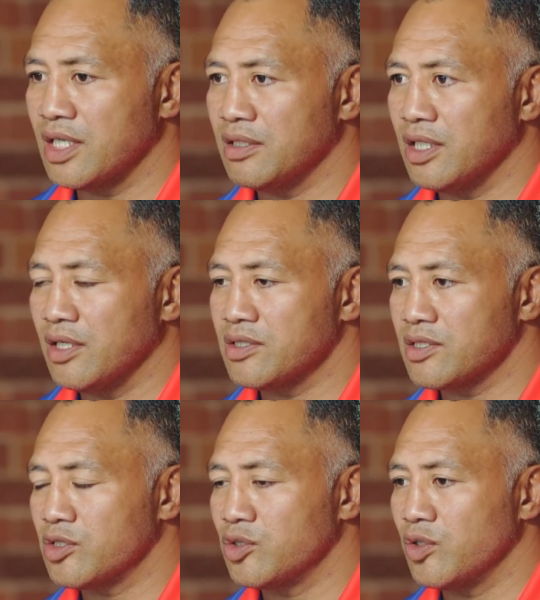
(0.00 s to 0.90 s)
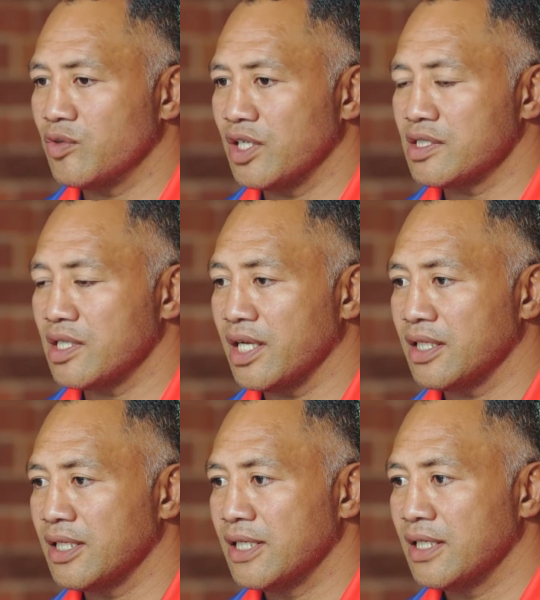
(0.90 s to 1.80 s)
And, you know, just to do things like
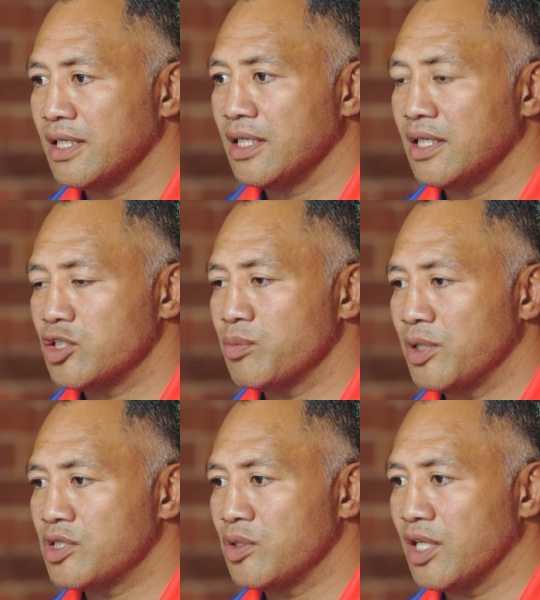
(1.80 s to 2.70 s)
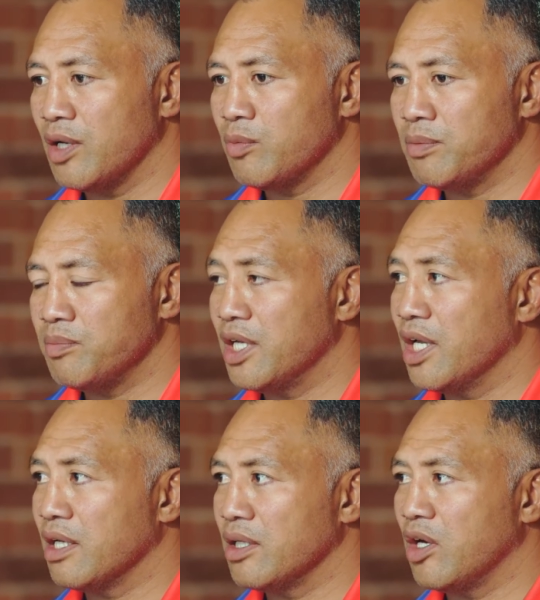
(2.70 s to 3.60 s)
to make sure that
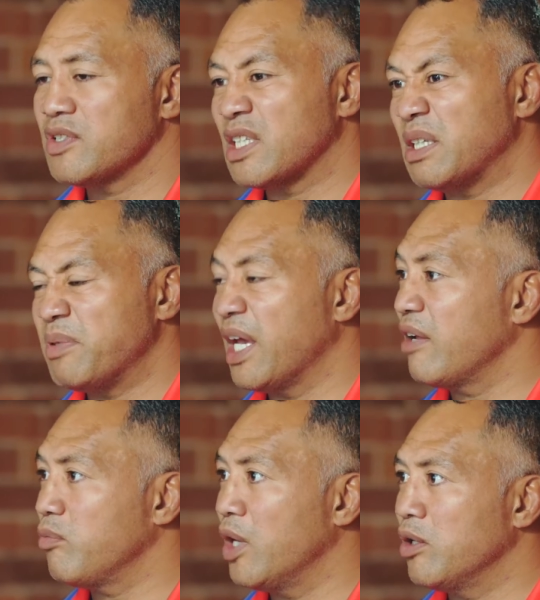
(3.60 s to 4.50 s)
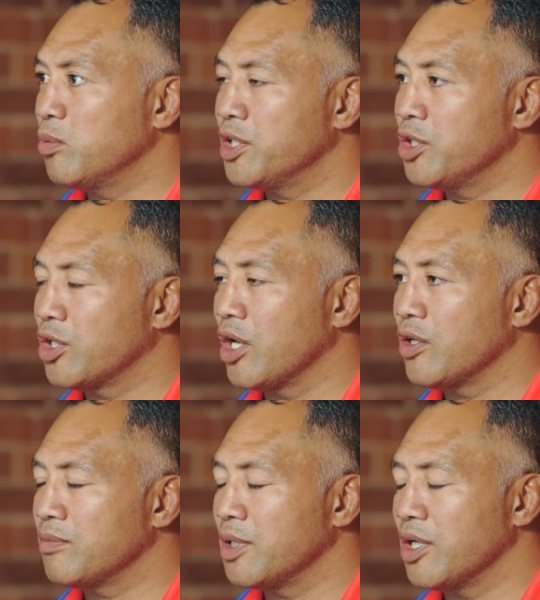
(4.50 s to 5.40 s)
you obviously behave well when you
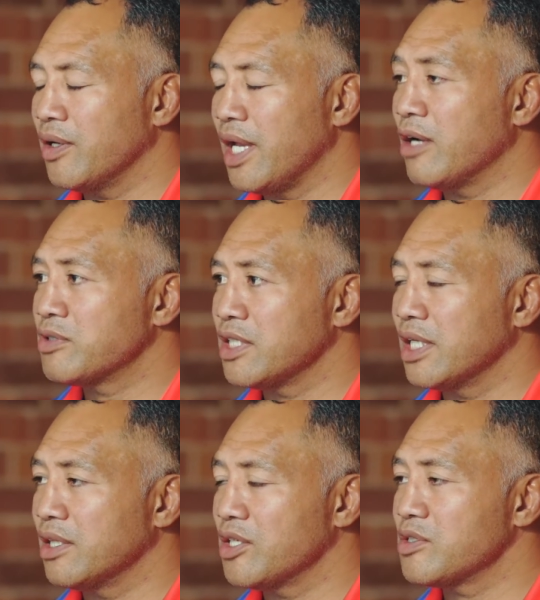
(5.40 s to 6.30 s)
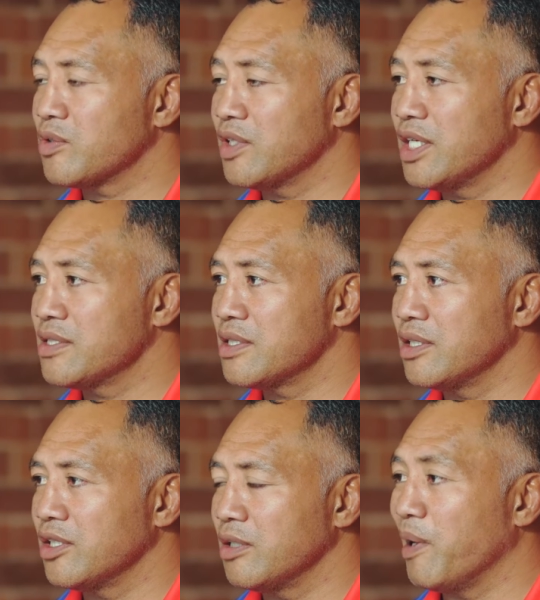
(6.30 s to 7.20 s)
go, you know, outing and those sort of things,
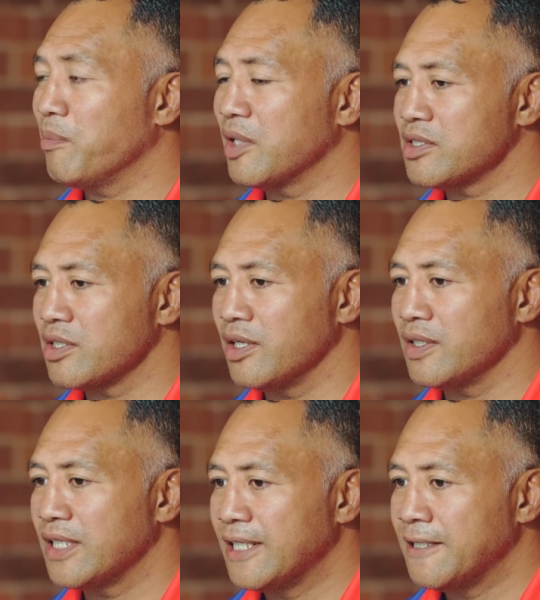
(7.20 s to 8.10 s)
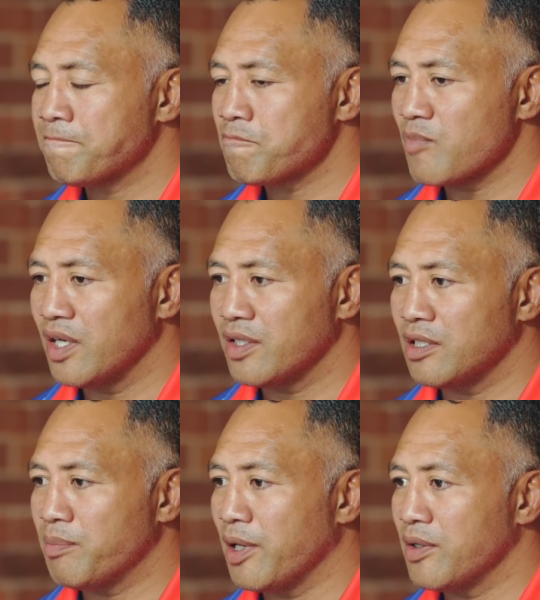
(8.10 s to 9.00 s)
you know, in the public. So I
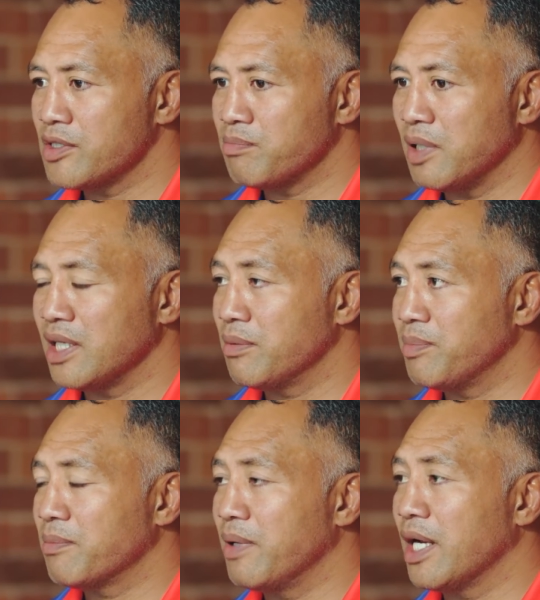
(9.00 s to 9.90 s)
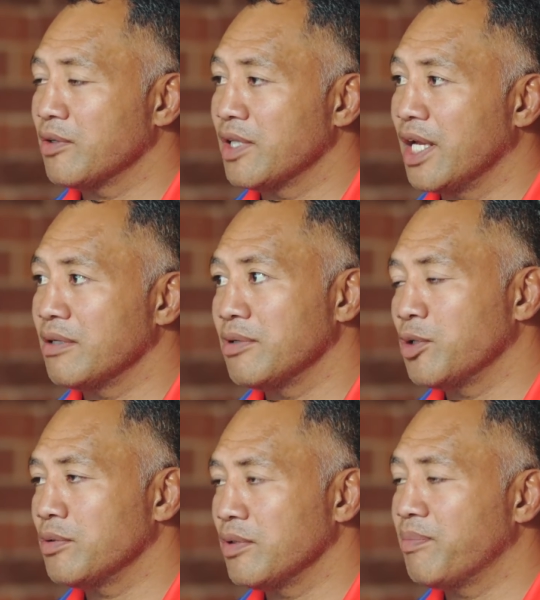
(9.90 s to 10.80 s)
think the parents have played a big part on that
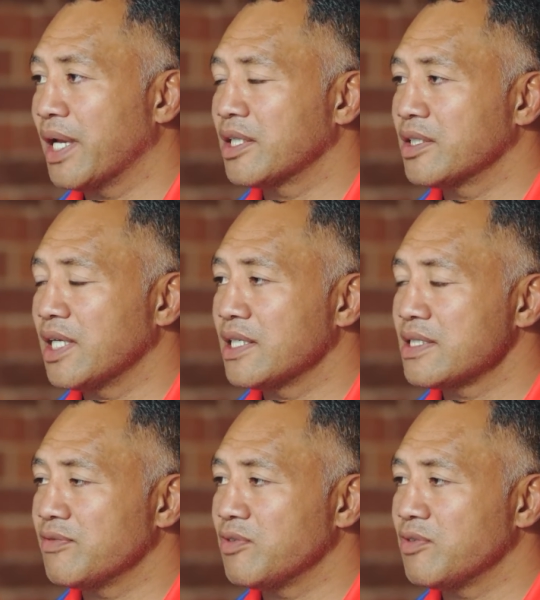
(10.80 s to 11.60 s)
back in the days.